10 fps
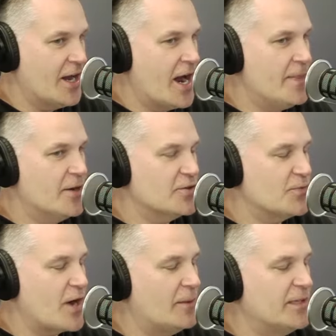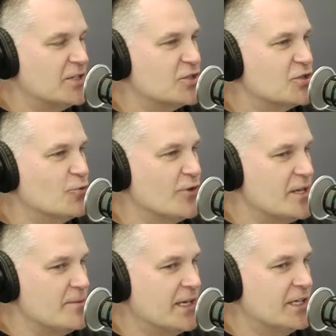And they're probably
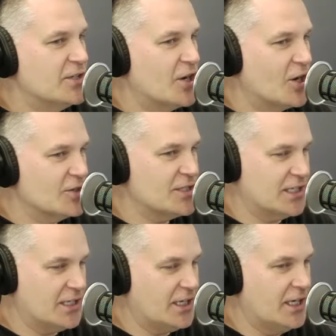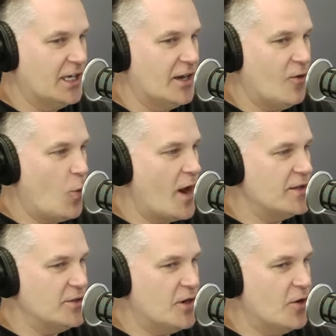screaming and cursing
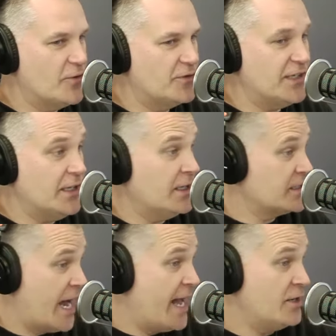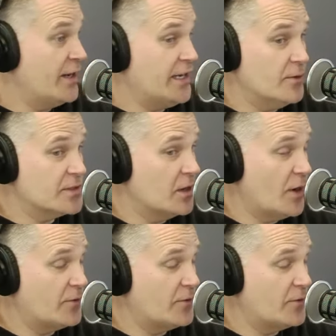when you go 15 innings. I had no idea it was when